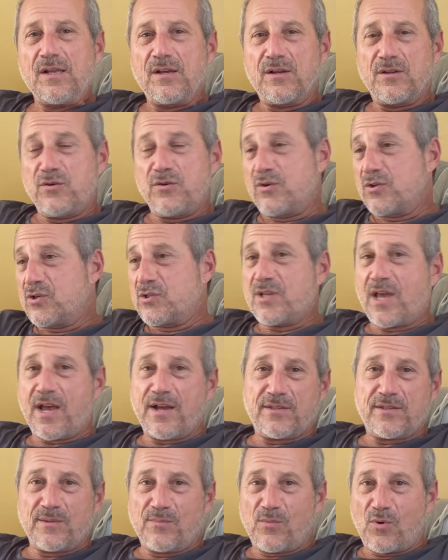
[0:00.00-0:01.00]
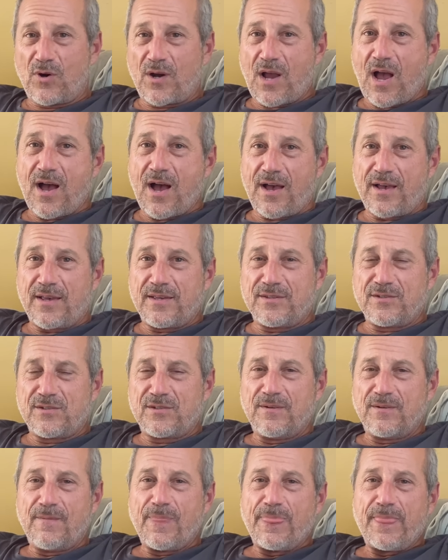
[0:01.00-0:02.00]
you could just add some more guys.
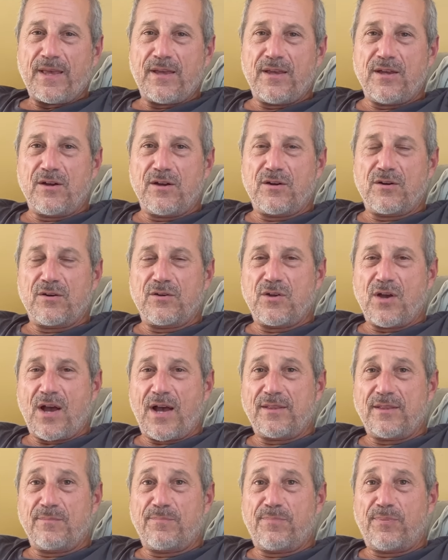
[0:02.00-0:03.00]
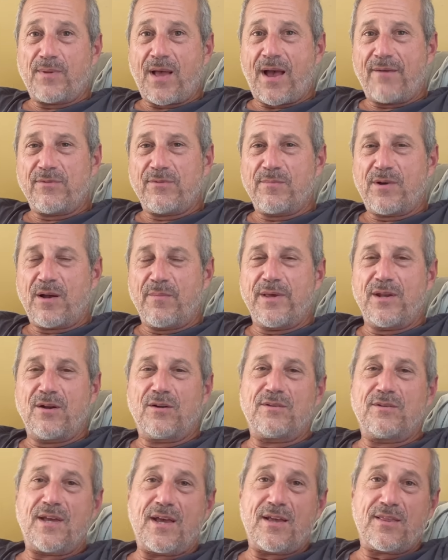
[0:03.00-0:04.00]
Here, you had to have them come in
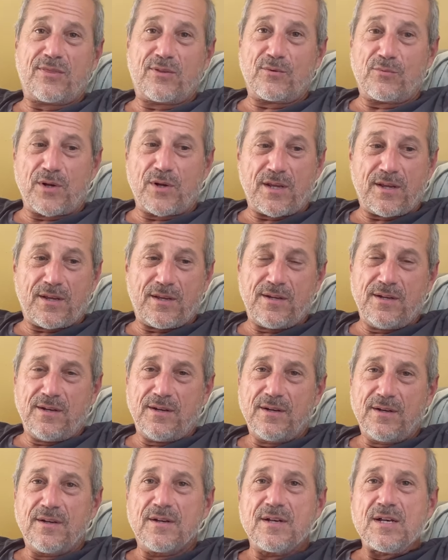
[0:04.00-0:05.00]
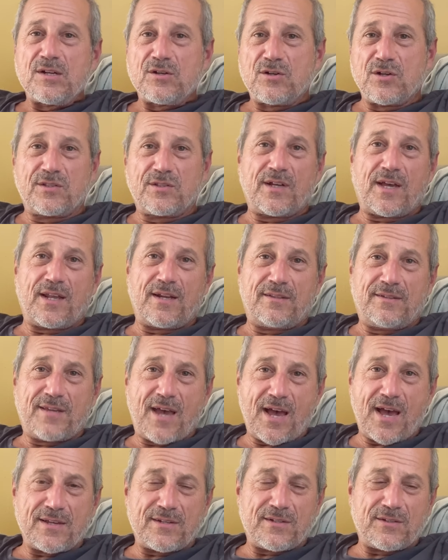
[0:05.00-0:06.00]
on day three just to get a
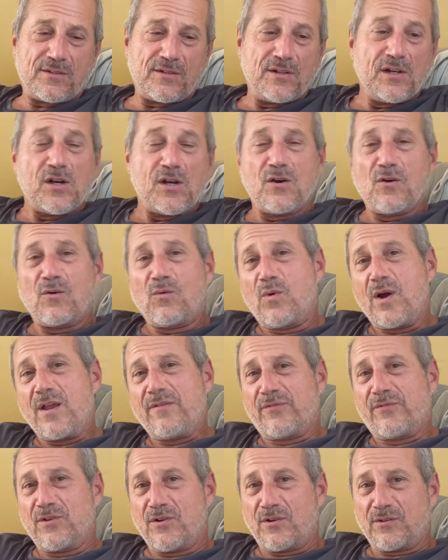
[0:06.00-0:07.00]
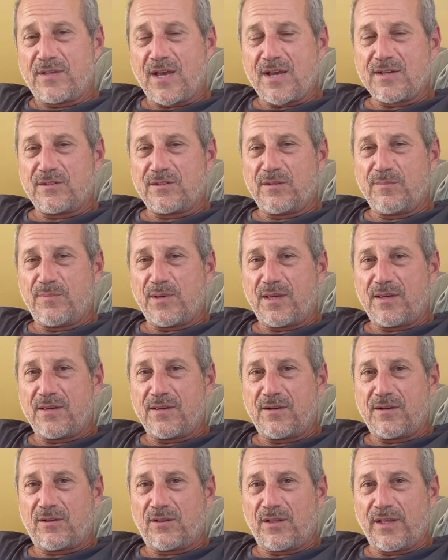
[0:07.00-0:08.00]
test, wait for their test to
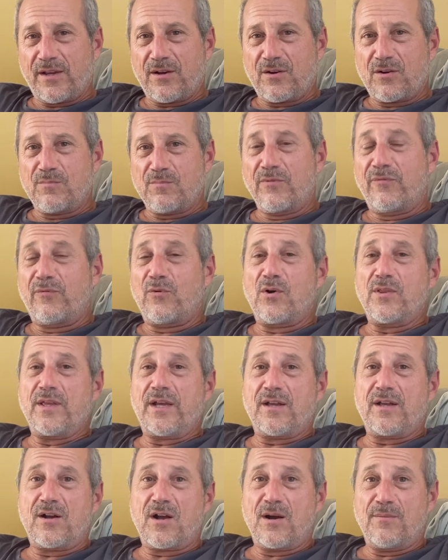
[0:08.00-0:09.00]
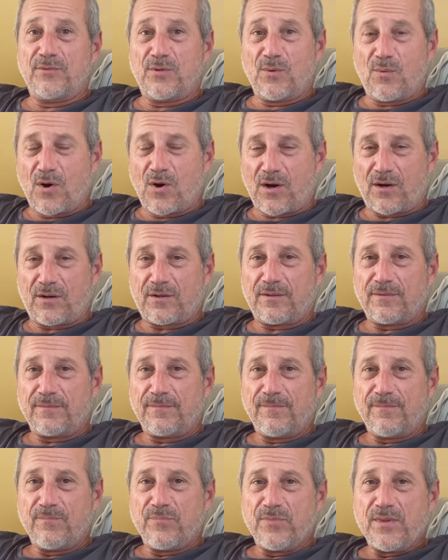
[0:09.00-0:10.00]
be cleared before they could come to work.
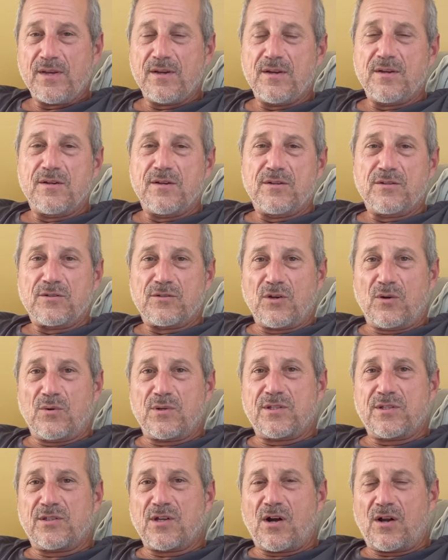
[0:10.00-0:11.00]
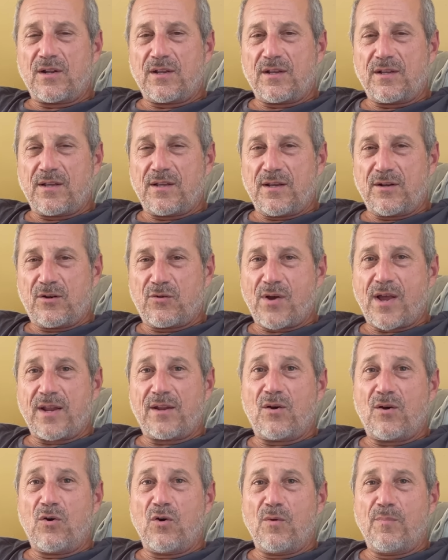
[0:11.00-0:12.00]
So it started, it created
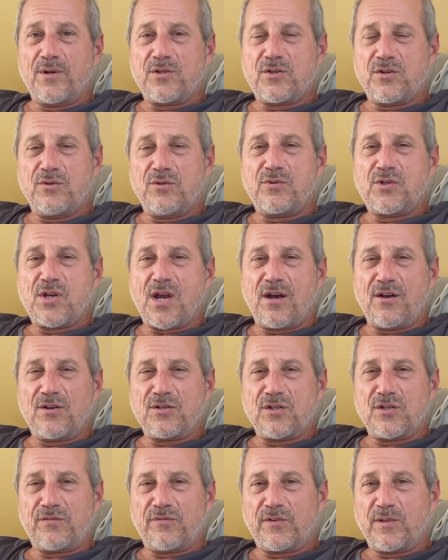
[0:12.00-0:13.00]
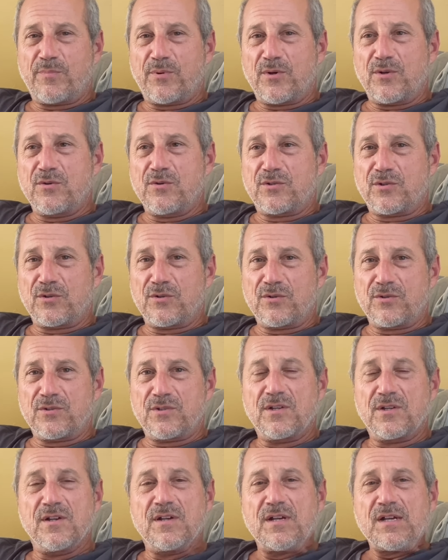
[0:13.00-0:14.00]
a whole bunch of new challenges for the
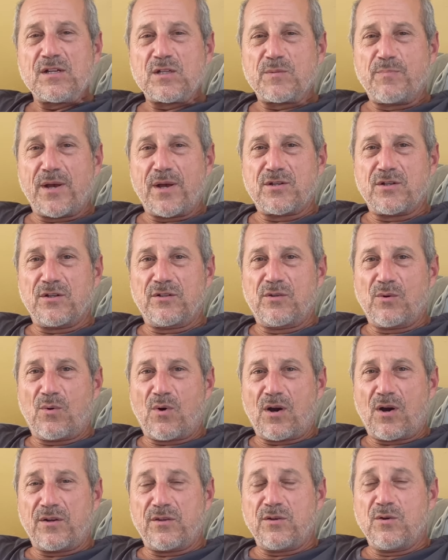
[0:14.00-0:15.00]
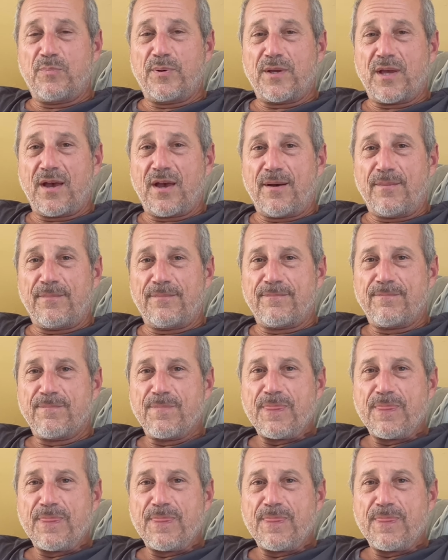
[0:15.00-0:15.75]
producers, especially to our UPM.